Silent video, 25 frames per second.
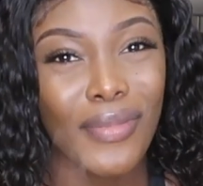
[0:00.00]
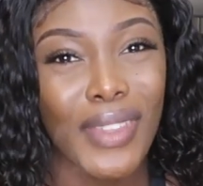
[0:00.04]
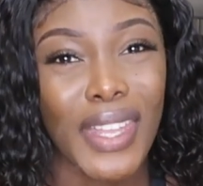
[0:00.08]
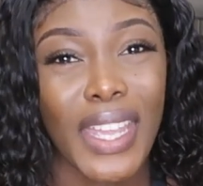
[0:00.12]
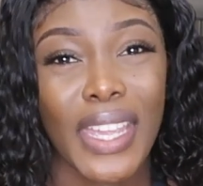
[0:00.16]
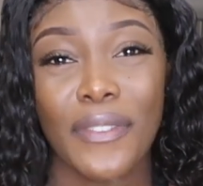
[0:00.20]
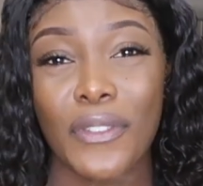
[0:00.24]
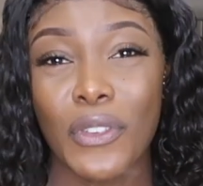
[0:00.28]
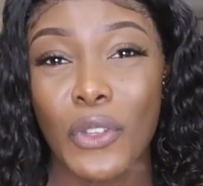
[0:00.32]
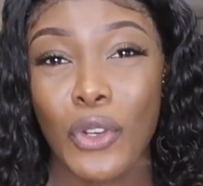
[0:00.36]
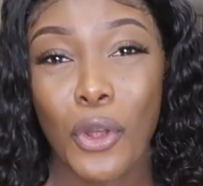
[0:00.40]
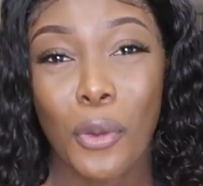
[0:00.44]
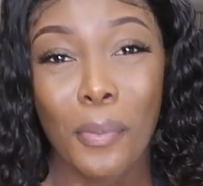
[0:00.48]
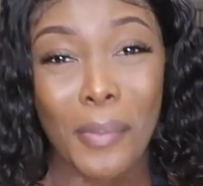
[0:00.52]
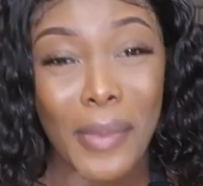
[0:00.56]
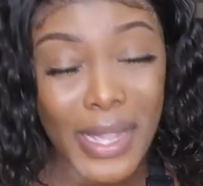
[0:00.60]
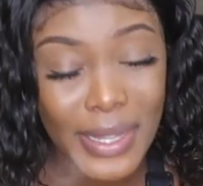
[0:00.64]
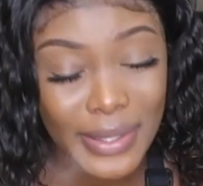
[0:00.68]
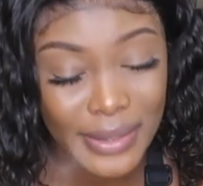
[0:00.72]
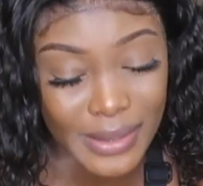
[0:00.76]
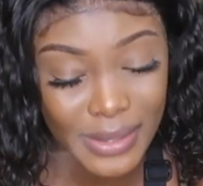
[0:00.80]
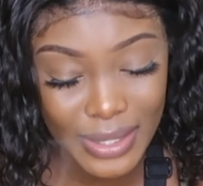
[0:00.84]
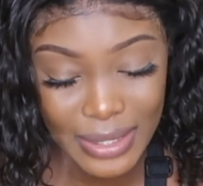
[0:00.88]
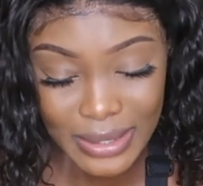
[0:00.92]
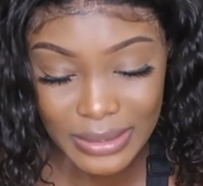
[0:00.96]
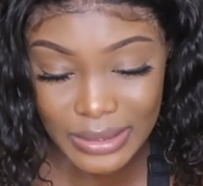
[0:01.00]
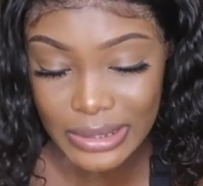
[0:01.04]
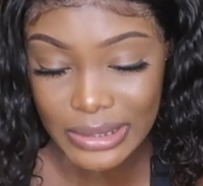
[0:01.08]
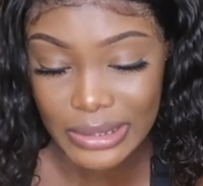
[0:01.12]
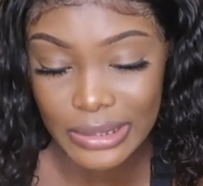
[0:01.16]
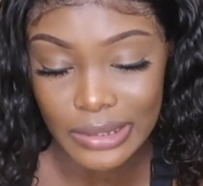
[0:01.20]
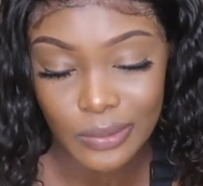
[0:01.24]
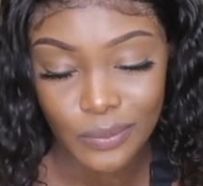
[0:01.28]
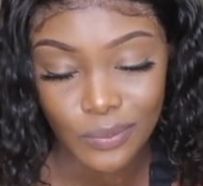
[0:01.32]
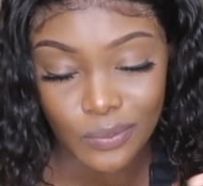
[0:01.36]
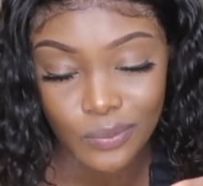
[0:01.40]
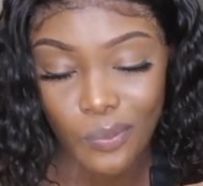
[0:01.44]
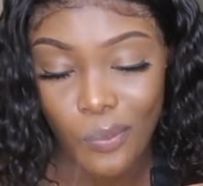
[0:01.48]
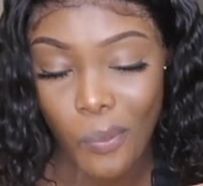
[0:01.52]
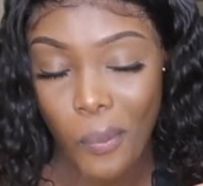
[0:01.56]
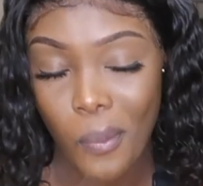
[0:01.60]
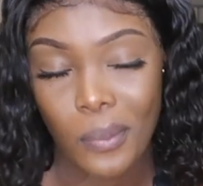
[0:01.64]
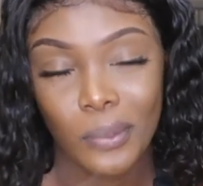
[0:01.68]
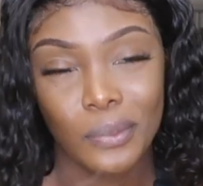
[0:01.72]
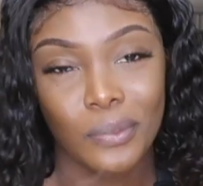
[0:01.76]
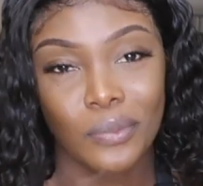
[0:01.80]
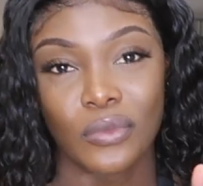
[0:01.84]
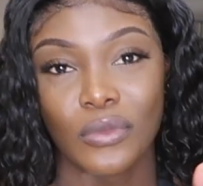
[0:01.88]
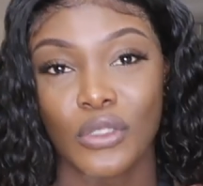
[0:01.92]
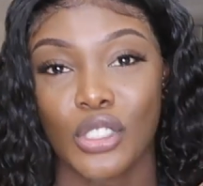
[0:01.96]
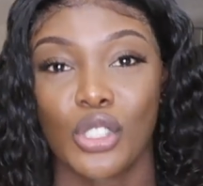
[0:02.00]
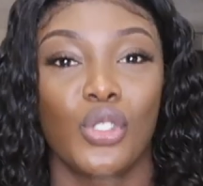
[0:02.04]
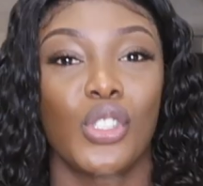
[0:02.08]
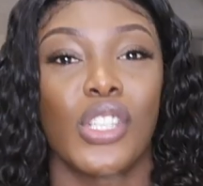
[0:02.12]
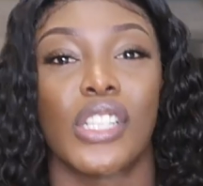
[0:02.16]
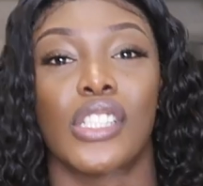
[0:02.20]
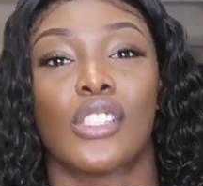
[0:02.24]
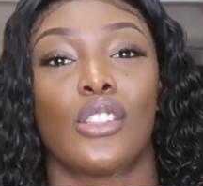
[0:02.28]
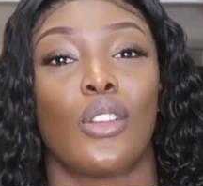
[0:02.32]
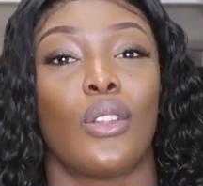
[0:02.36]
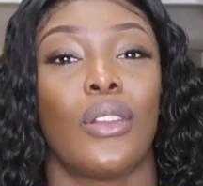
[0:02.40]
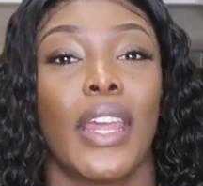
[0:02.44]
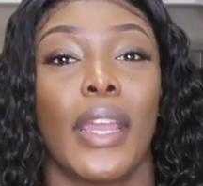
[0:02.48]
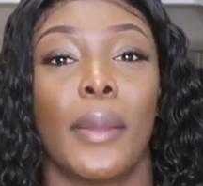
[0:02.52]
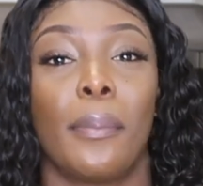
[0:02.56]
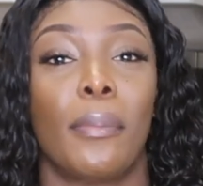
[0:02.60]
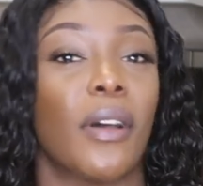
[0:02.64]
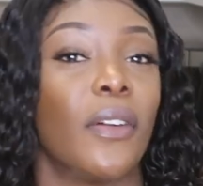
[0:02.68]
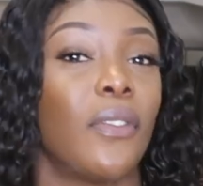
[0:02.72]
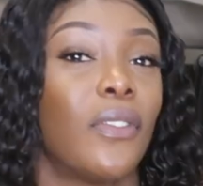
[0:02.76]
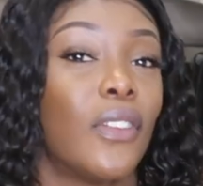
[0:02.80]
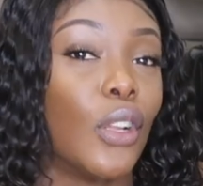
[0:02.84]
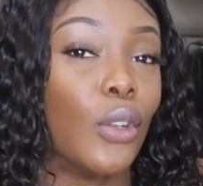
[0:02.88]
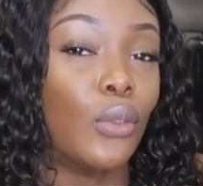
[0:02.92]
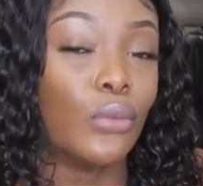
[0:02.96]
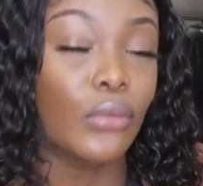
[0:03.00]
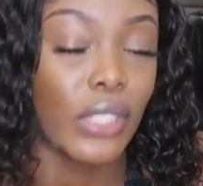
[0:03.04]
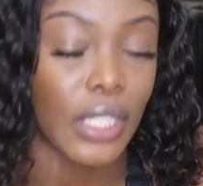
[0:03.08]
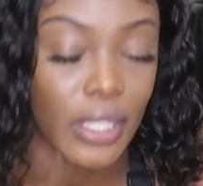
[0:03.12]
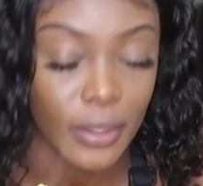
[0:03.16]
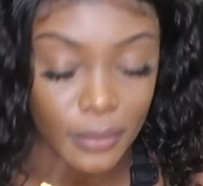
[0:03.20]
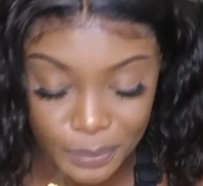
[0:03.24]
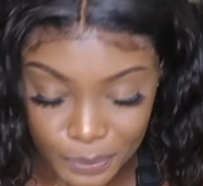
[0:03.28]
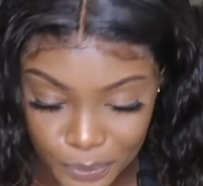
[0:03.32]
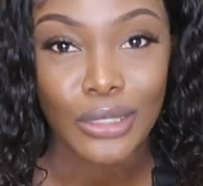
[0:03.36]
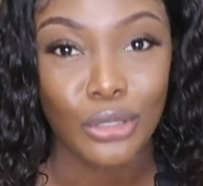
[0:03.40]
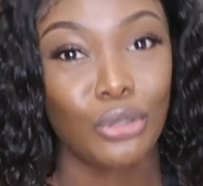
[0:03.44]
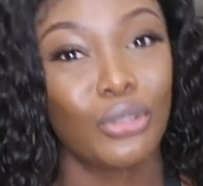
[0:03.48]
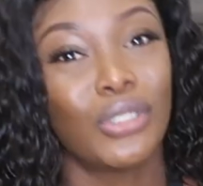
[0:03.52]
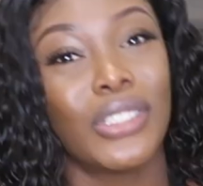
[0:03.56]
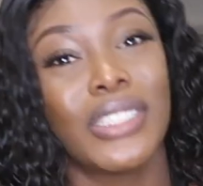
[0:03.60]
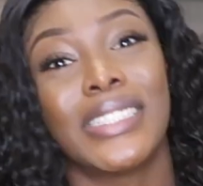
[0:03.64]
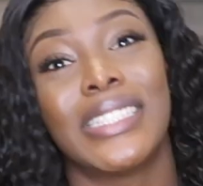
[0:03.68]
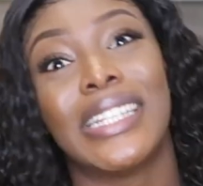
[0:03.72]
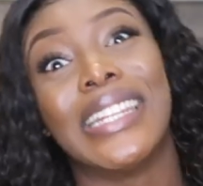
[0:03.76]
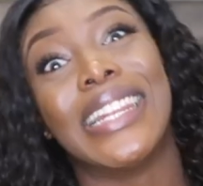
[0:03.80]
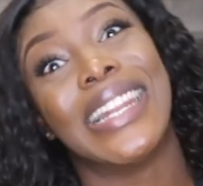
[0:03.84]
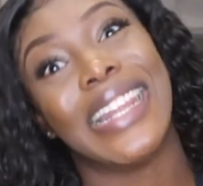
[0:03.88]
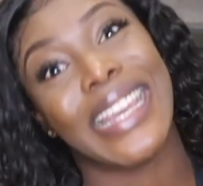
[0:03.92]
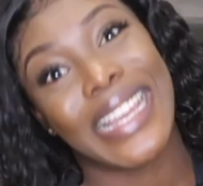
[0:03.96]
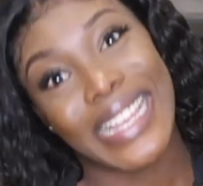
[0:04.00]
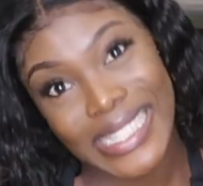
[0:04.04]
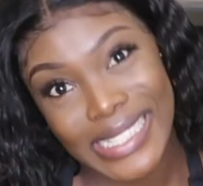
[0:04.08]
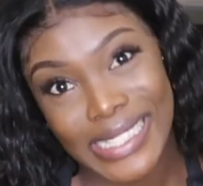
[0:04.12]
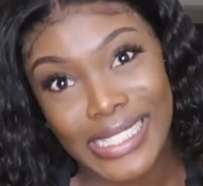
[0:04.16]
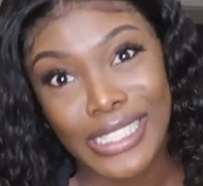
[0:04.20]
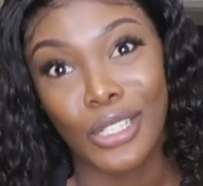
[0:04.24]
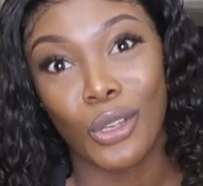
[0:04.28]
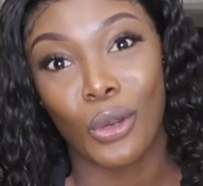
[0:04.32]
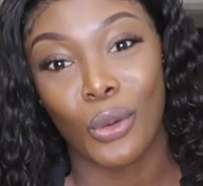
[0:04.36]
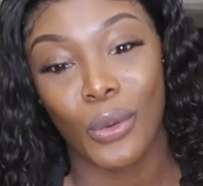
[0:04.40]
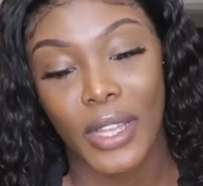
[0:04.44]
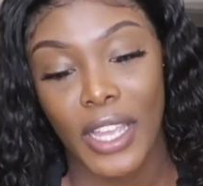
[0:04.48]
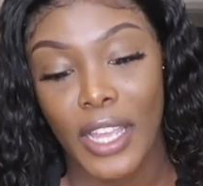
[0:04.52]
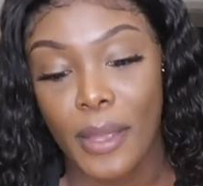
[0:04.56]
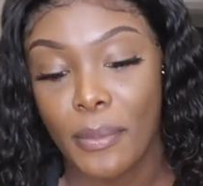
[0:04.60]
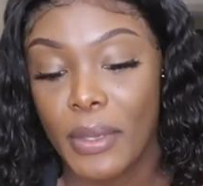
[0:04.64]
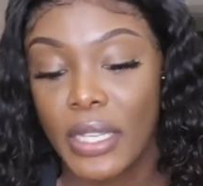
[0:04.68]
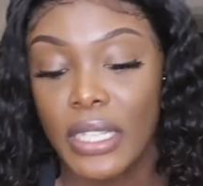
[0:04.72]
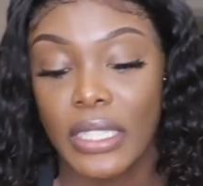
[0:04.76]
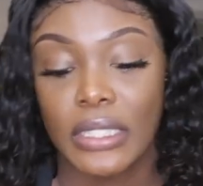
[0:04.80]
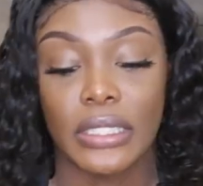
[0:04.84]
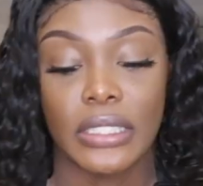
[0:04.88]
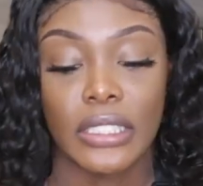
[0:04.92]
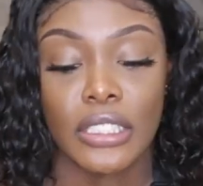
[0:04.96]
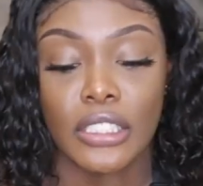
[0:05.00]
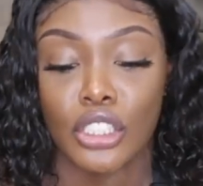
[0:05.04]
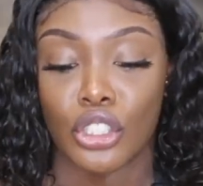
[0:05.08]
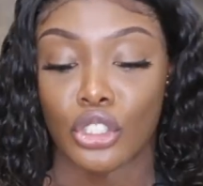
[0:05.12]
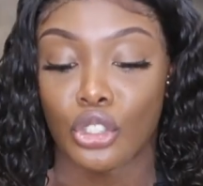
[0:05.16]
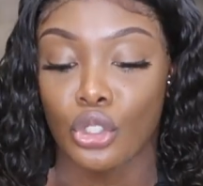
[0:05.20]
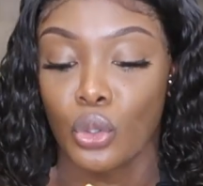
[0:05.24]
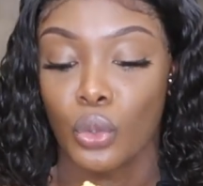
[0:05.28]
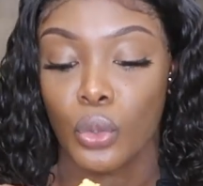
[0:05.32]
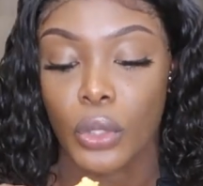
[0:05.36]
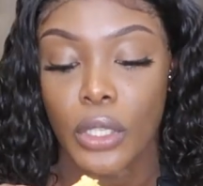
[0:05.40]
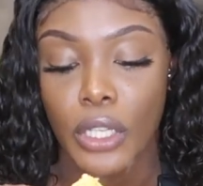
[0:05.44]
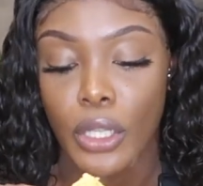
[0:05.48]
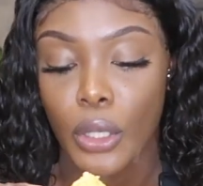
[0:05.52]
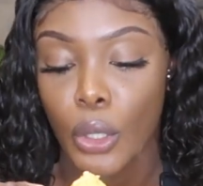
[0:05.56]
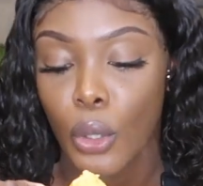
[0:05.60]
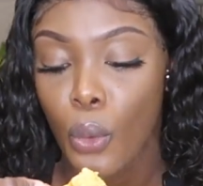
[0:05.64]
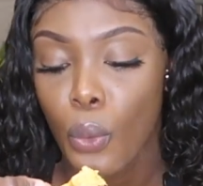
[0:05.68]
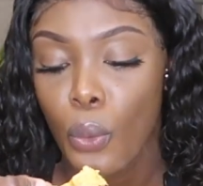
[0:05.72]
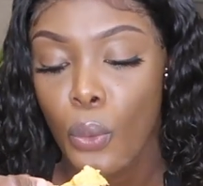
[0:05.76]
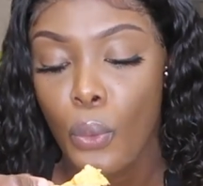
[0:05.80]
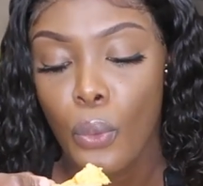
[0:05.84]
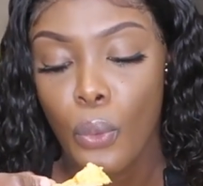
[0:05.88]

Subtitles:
if you don't make this, you just don't like buffalo dip. You're just lazy, okay? Because this is too good.